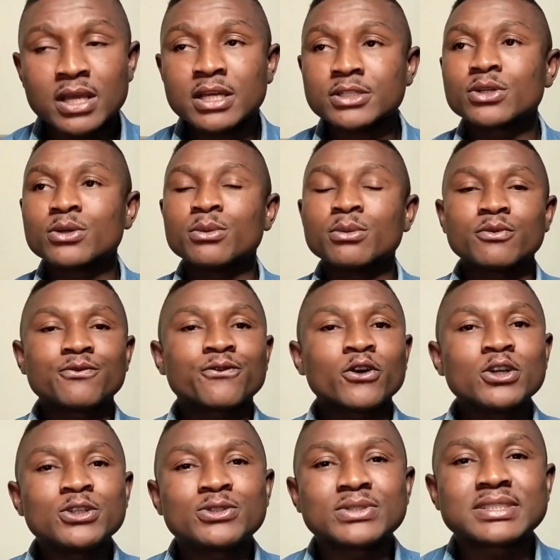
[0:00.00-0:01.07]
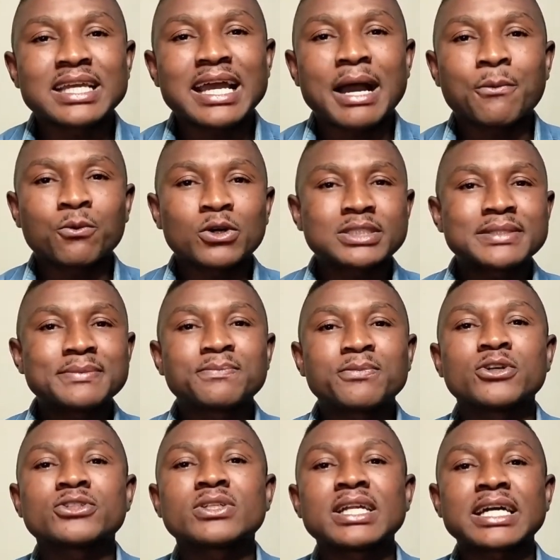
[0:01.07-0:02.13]
So for you to say, I'm watching
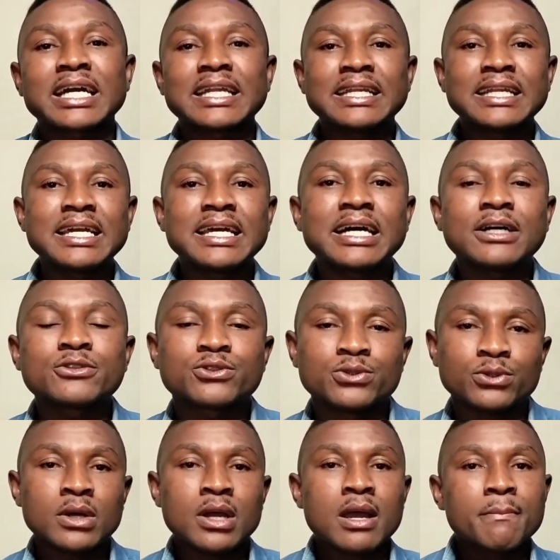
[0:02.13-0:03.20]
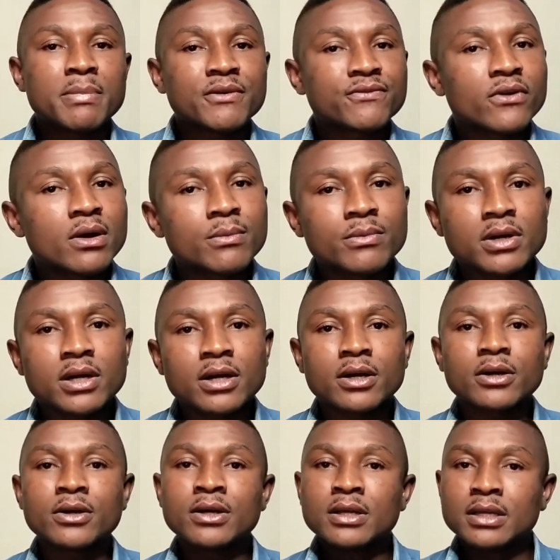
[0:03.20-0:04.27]
porn so I can learn how to perform
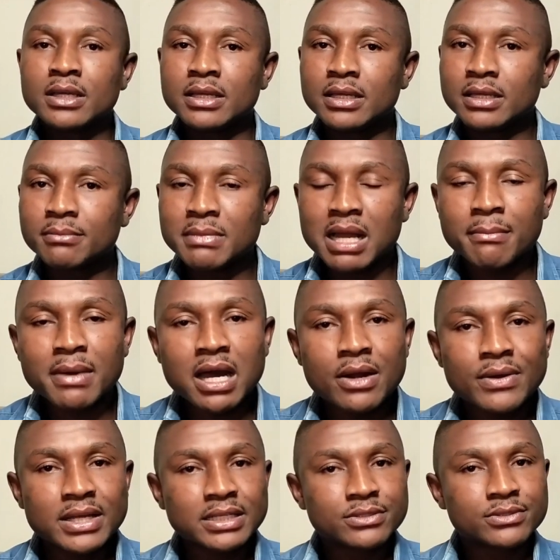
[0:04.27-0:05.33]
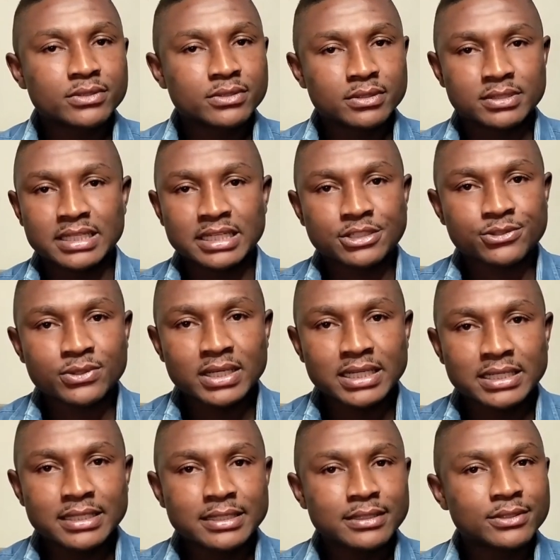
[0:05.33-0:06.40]
well in, in my marriage,
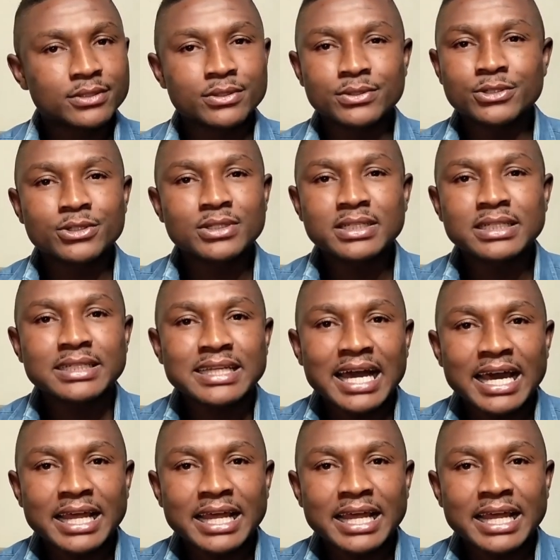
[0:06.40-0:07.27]
sexually. No, you don't need that.